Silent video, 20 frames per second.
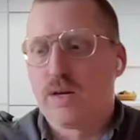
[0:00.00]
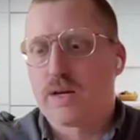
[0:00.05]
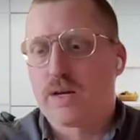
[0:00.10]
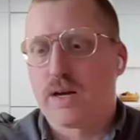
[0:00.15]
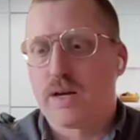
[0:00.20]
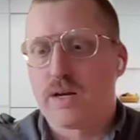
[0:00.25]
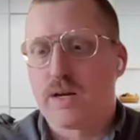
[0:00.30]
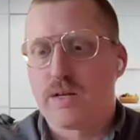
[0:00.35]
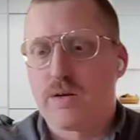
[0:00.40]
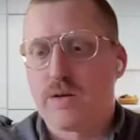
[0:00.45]

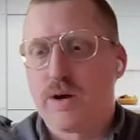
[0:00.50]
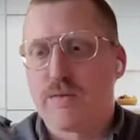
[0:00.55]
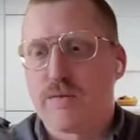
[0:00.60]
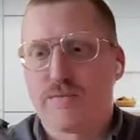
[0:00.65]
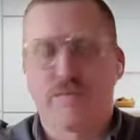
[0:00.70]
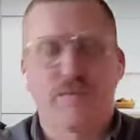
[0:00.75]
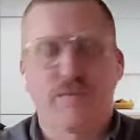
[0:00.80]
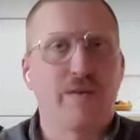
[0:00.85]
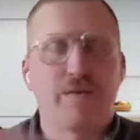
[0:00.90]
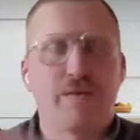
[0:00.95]
kind of you
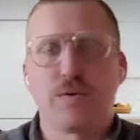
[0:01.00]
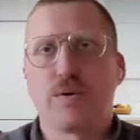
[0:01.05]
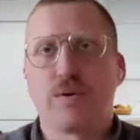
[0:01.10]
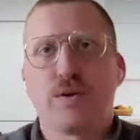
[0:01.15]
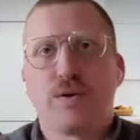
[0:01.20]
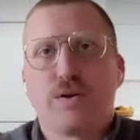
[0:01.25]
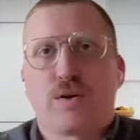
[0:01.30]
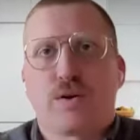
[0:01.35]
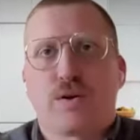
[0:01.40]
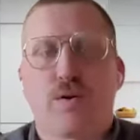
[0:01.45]
have everyone
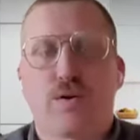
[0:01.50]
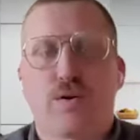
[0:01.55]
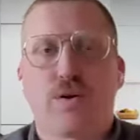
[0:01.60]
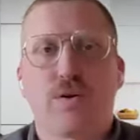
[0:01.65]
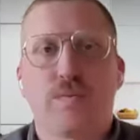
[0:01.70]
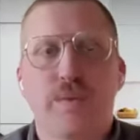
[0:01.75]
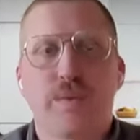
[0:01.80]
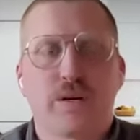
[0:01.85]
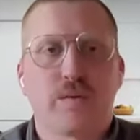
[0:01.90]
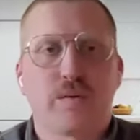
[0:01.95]
in your corner
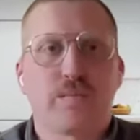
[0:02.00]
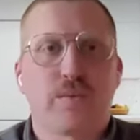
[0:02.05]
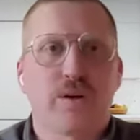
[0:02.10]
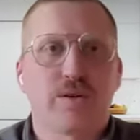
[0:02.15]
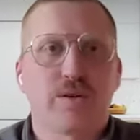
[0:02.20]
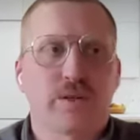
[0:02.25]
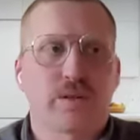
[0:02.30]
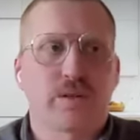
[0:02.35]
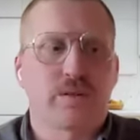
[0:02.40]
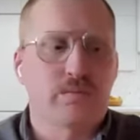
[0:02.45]
to make your
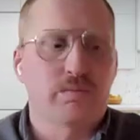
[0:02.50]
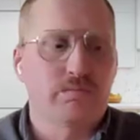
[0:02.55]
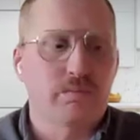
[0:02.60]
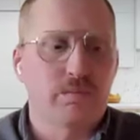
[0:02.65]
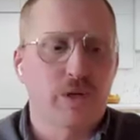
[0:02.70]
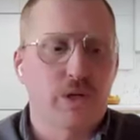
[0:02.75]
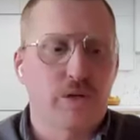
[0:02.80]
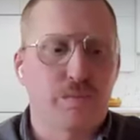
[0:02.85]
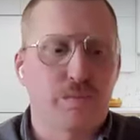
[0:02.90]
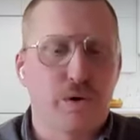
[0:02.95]
project
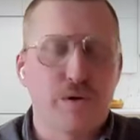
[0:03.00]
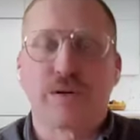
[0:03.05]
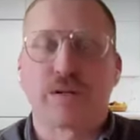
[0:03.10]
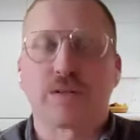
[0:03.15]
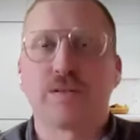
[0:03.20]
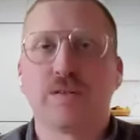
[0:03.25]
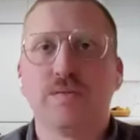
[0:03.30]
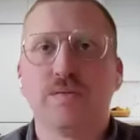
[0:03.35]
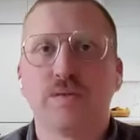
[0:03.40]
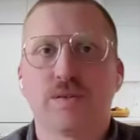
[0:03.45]
look perfect.